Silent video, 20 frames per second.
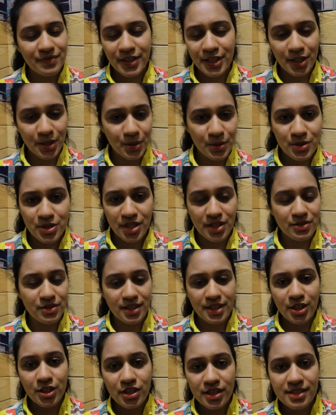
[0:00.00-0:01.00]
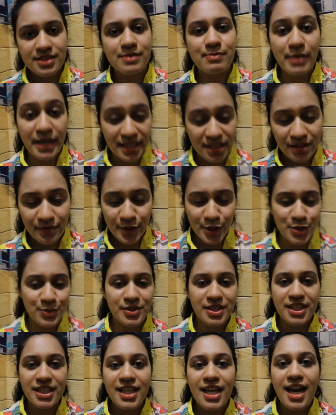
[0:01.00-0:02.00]
video generally looks better
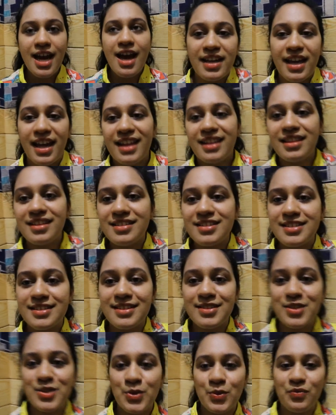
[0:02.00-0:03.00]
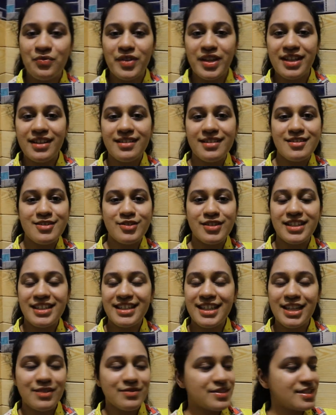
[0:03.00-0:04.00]
visually and this this veneer
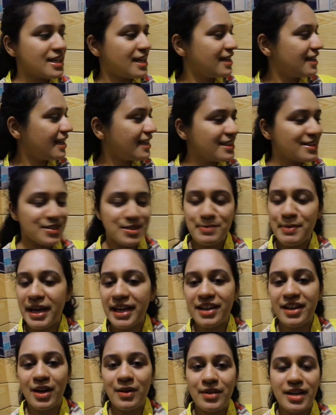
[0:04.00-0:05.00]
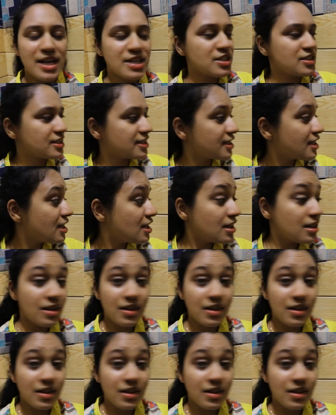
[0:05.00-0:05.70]
really gives I like this background actually